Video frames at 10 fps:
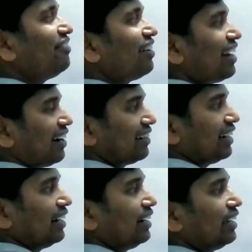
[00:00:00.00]

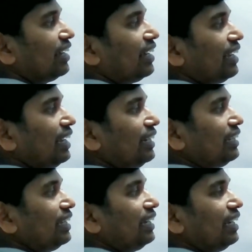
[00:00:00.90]
refracted
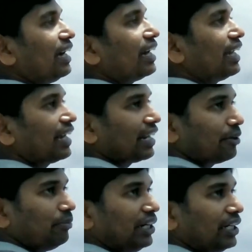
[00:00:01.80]
in the
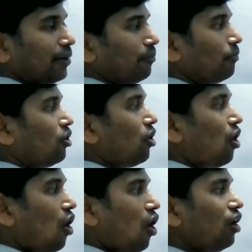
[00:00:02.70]
rarer
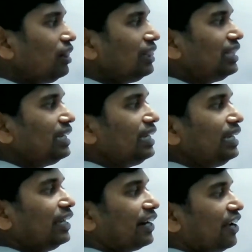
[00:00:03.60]
medium. All
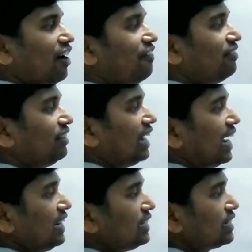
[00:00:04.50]
the ray of
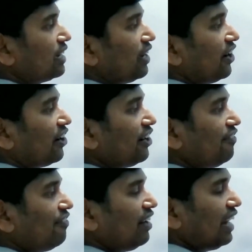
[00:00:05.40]
light
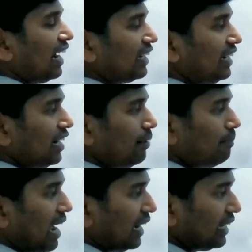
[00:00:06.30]

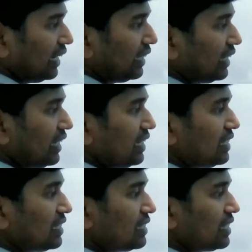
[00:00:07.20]
reflected back in
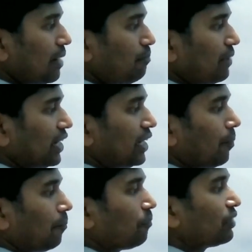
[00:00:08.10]
the same
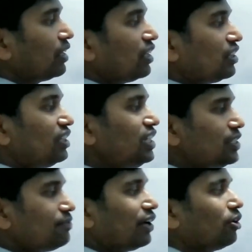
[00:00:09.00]
medium.
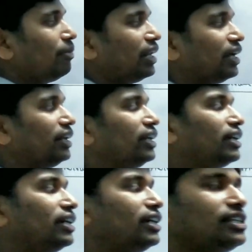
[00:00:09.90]
This
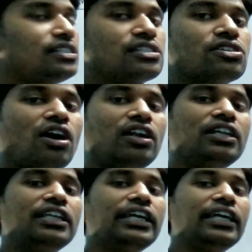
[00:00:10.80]
phenomenon is
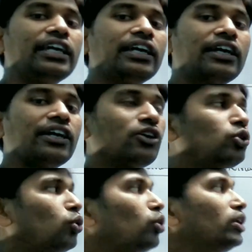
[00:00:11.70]
called the
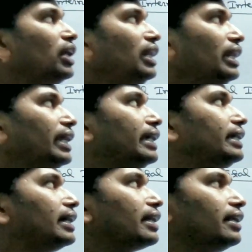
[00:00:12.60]
total
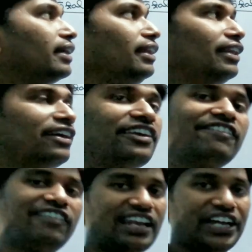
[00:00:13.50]
internal
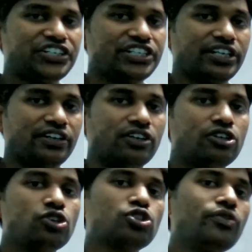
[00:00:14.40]

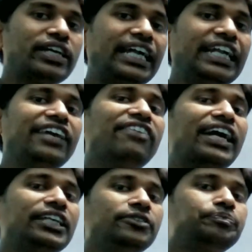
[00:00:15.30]
reflection. So we can
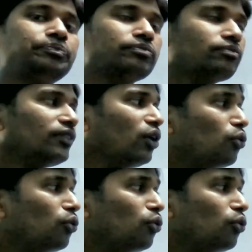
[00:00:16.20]
define